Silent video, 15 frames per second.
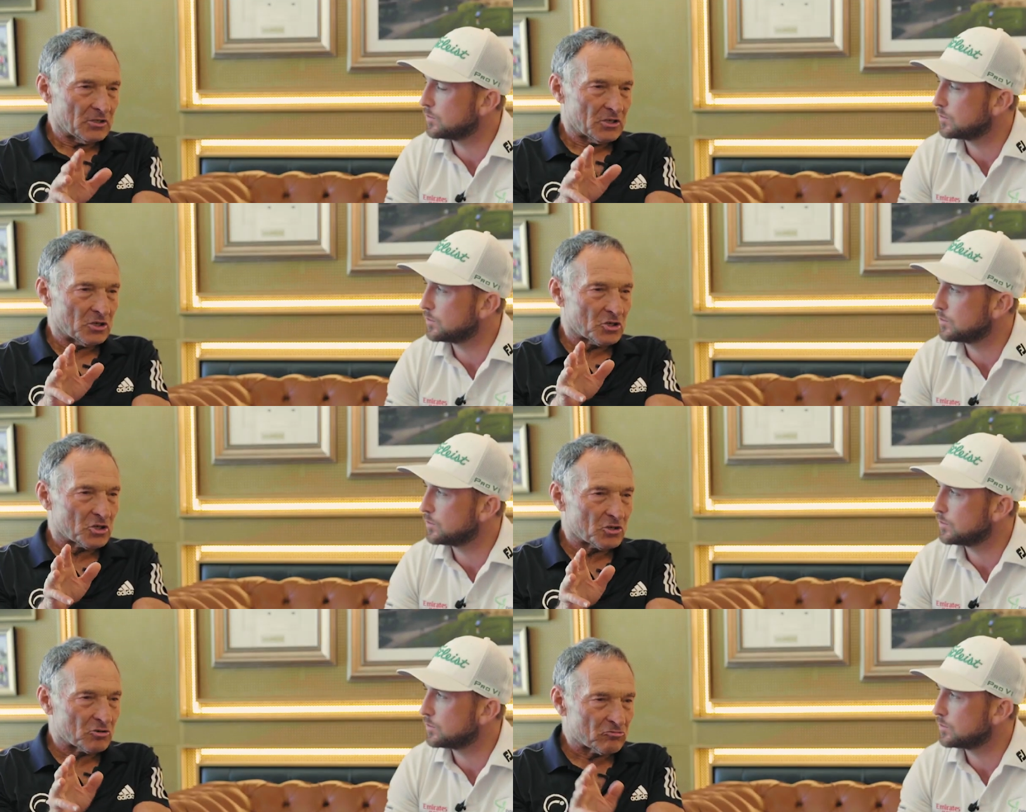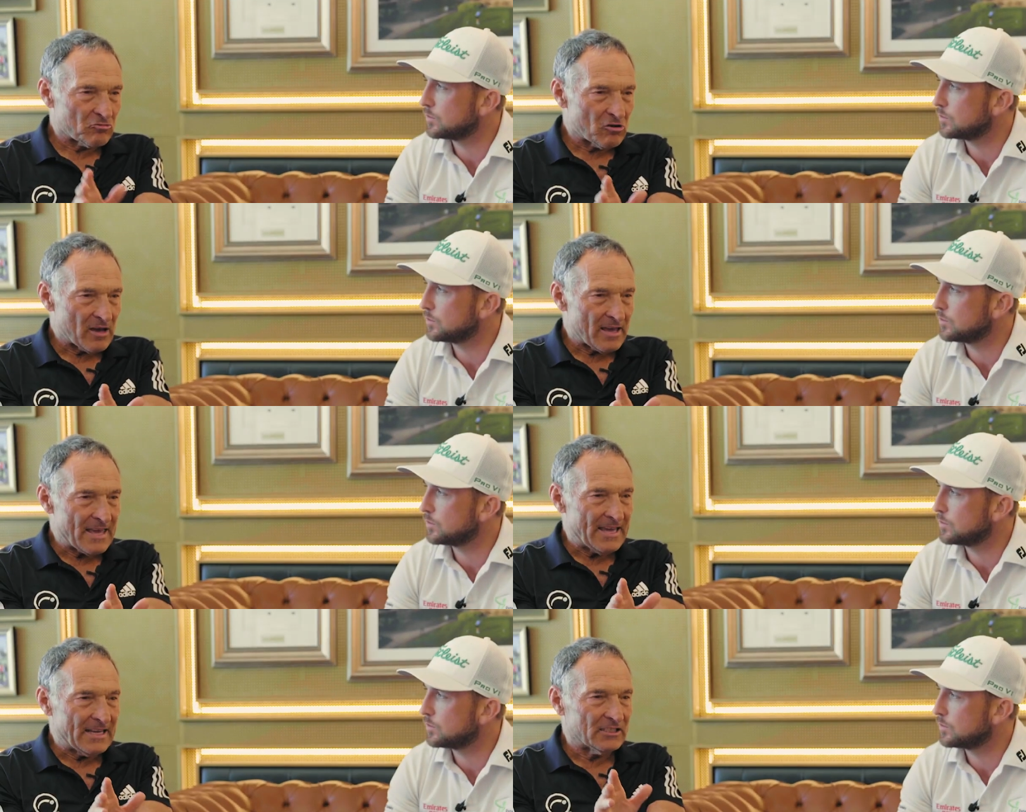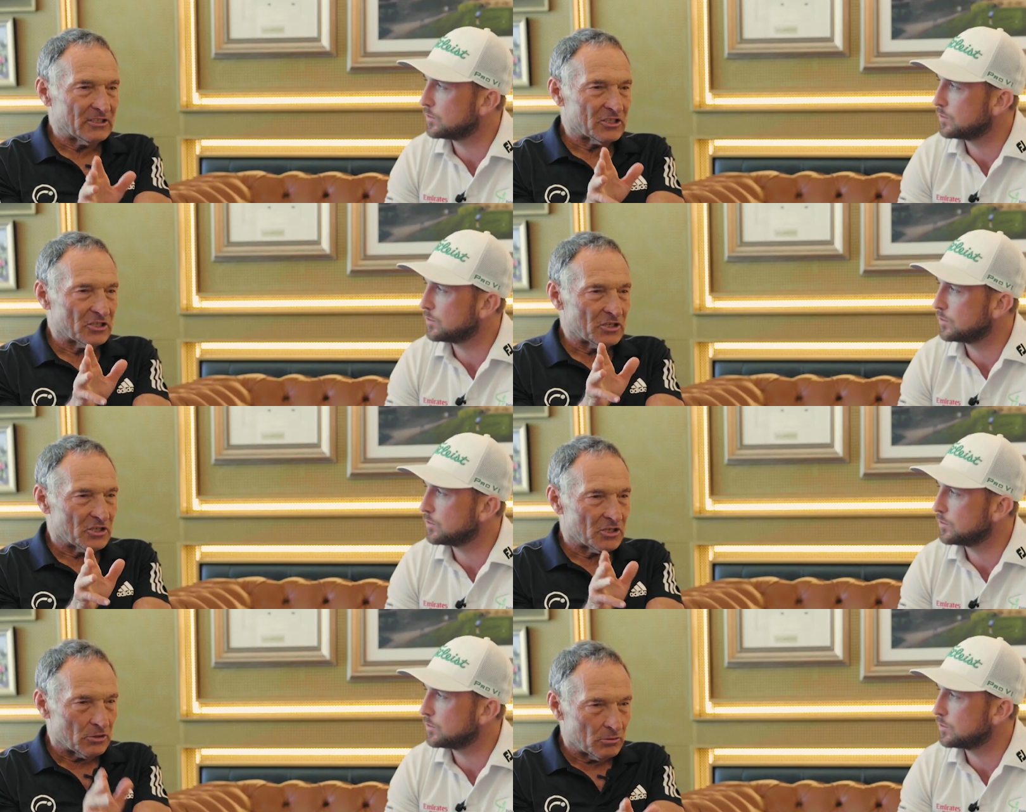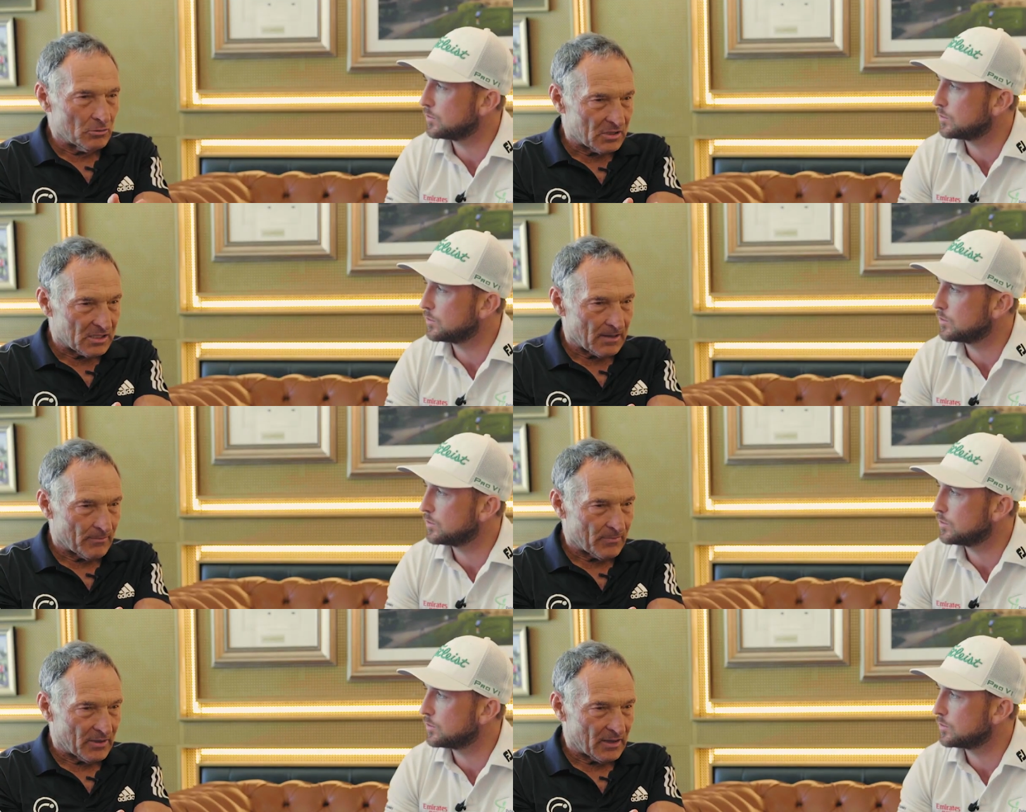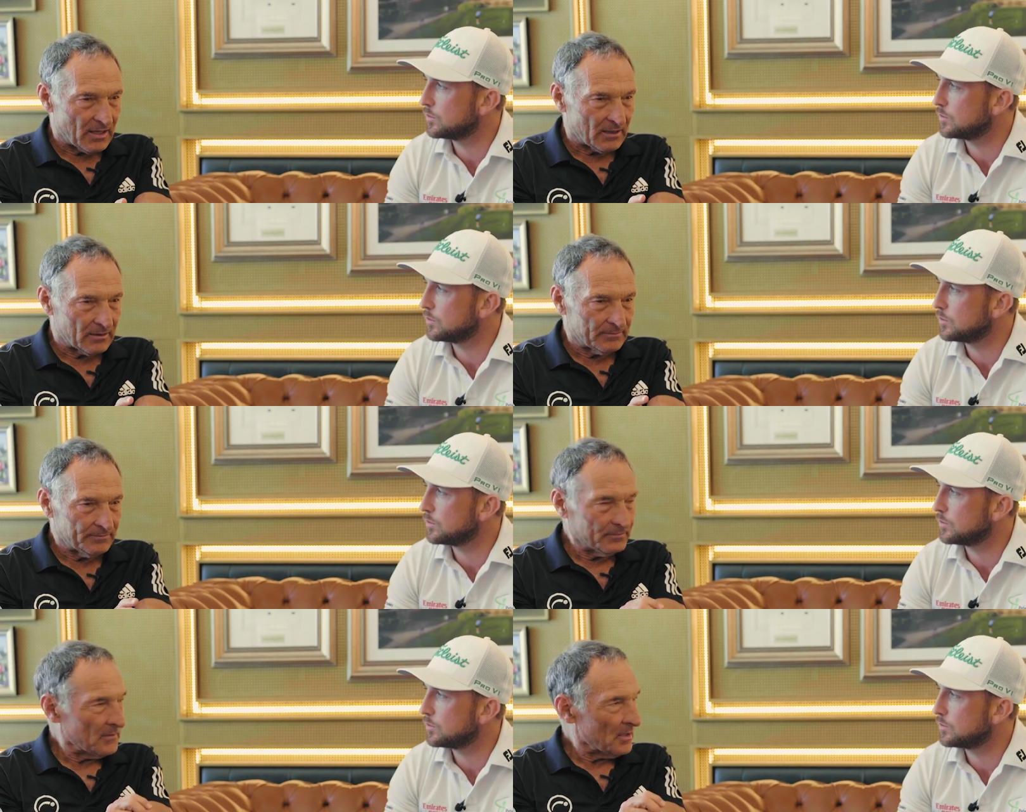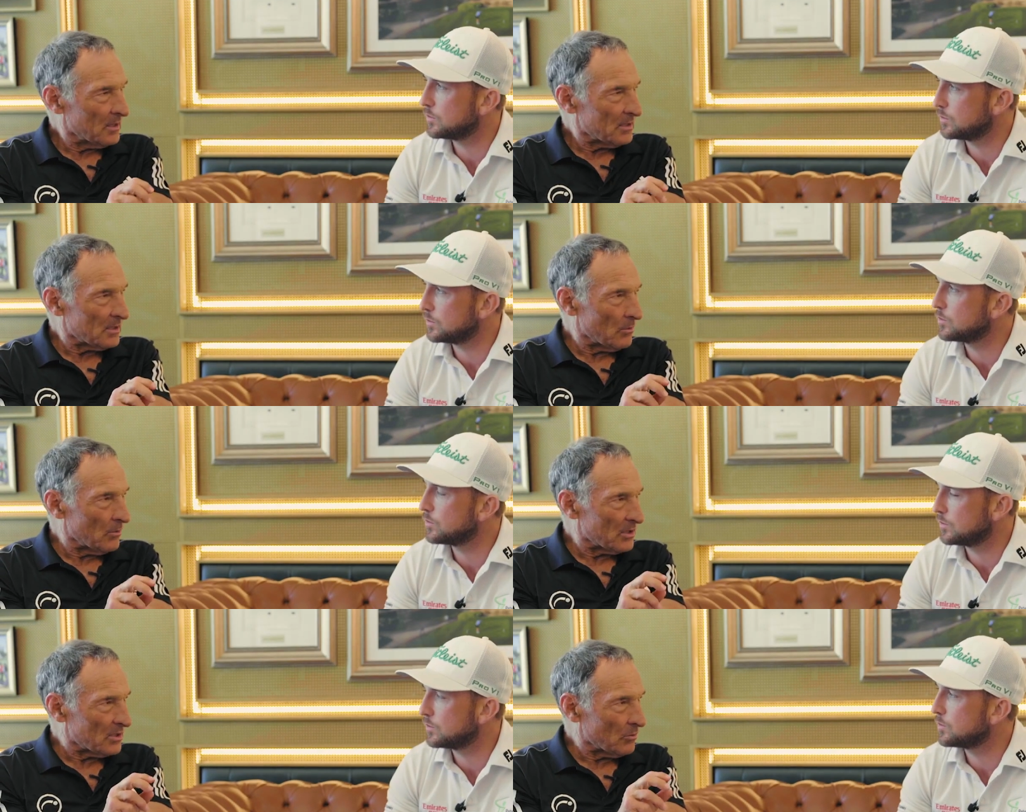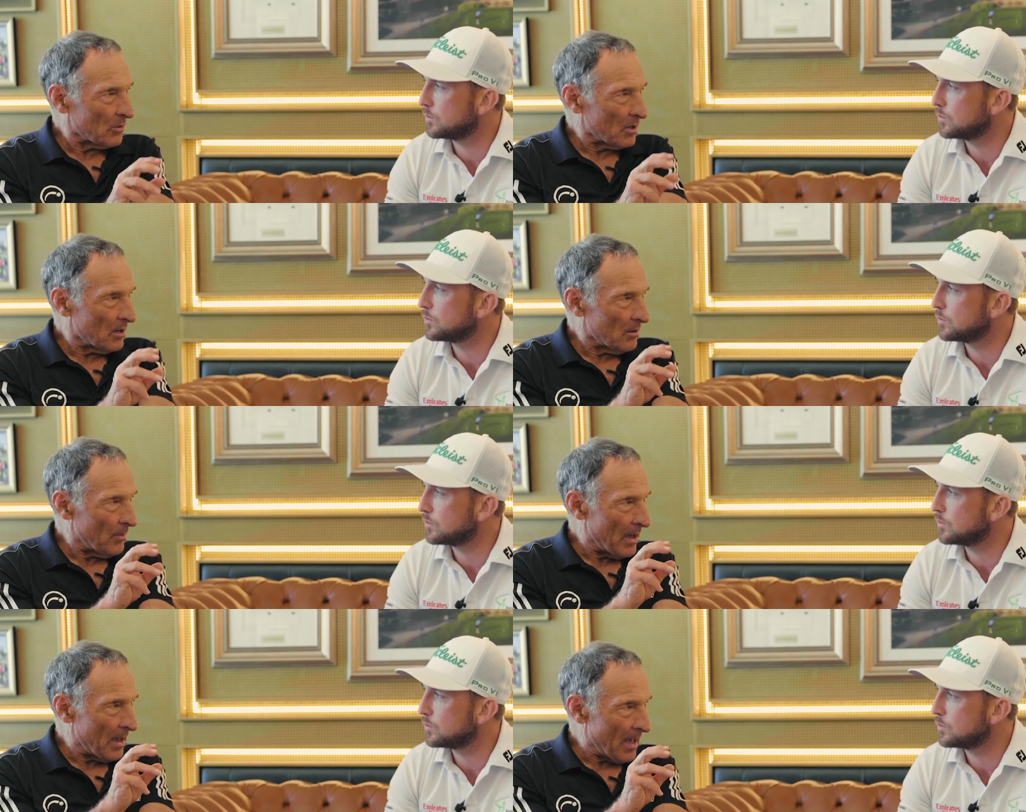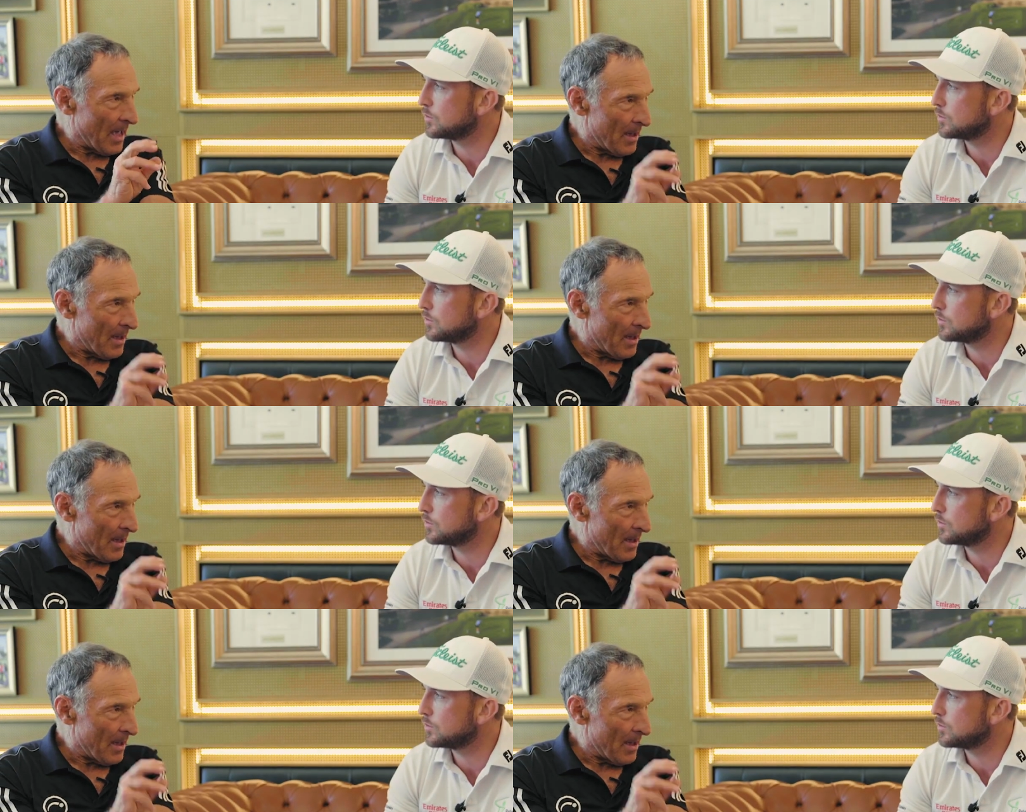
Speaker 1: to trying to do something. So we're talking about